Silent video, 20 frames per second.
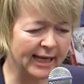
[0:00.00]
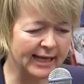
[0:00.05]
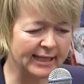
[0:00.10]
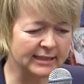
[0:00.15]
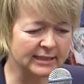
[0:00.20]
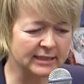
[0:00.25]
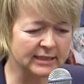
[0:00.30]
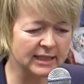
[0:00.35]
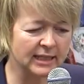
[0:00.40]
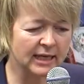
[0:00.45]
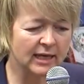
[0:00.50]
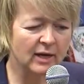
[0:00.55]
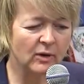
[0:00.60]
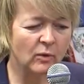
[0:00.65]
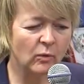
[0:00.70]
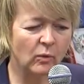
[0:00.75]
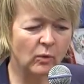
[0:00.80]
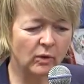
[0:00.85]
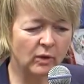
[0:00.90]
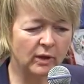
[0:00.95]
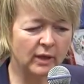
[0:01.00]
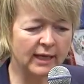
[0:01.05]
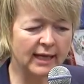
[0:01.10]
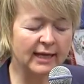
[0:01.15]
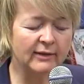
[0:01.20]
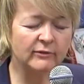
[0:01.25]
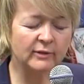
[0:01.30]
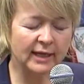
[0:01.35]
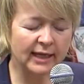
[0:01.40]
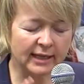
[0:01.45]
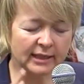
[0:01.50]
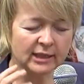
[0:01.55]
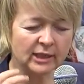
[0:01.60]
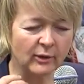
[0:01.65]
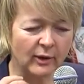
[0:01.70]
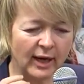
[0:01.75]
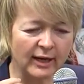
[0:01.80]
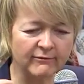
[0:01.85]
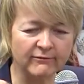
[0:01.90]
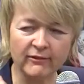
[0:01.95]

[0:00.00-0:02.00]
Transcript: And even you know I